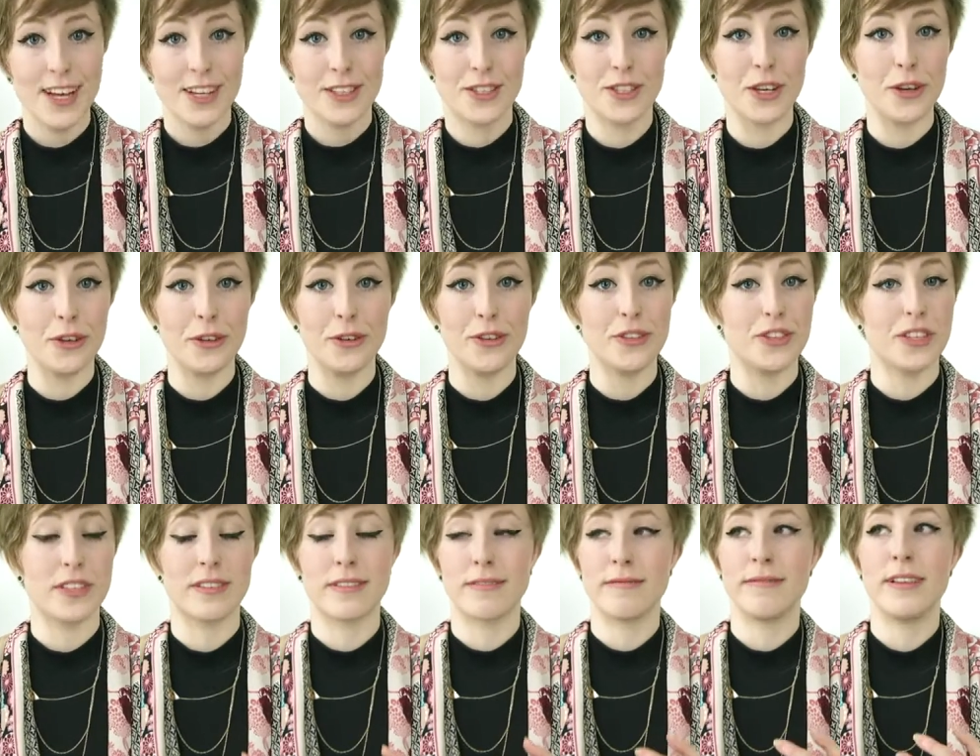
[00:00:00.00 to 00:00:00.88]
So
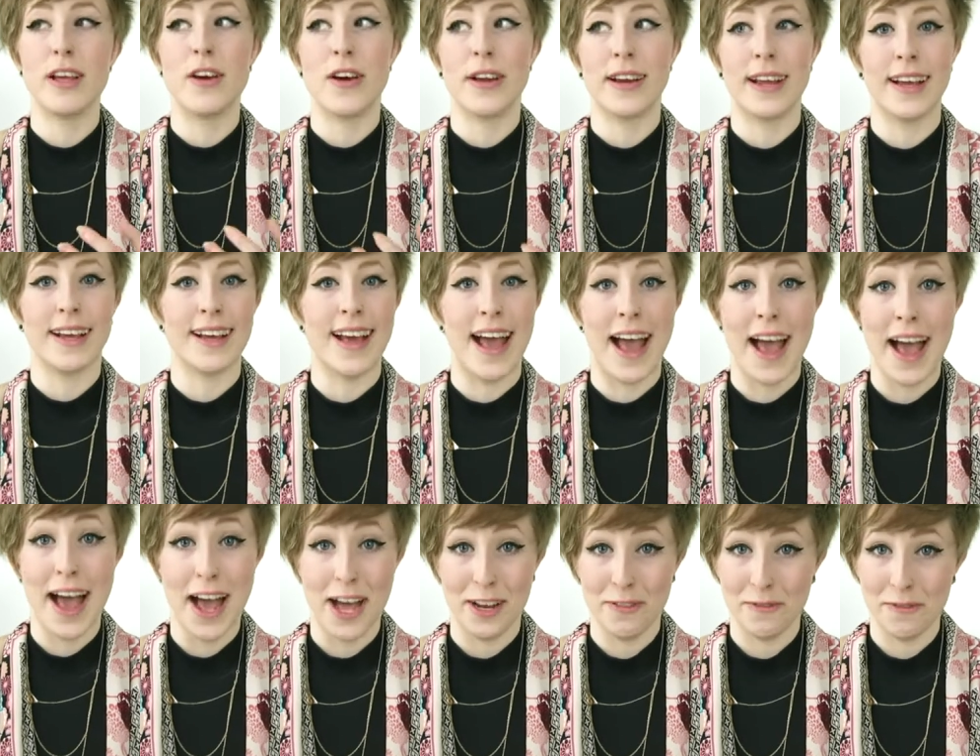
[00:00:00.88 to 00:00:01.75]
just learning a
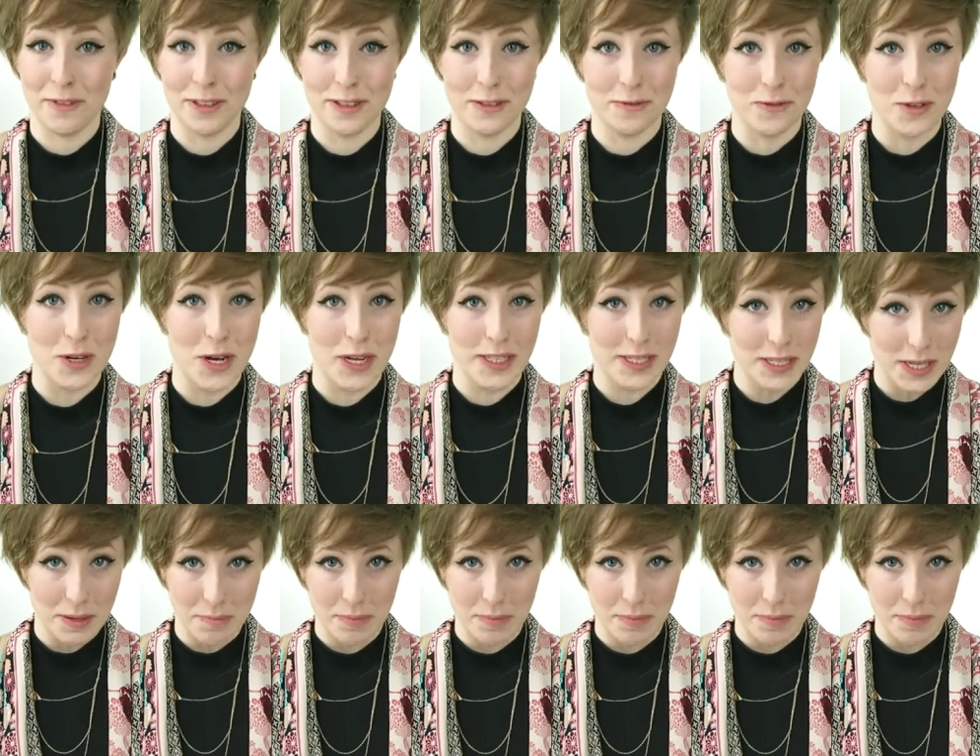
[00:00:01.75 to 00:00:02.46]
handful of words